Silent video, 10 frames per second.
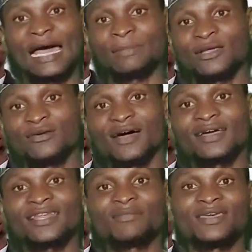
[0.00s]
Abdullahi Legal
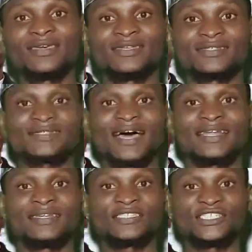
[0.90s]
Academy is an
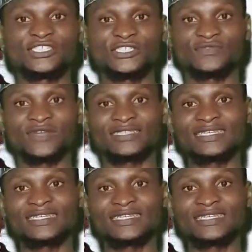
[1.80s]
initiative that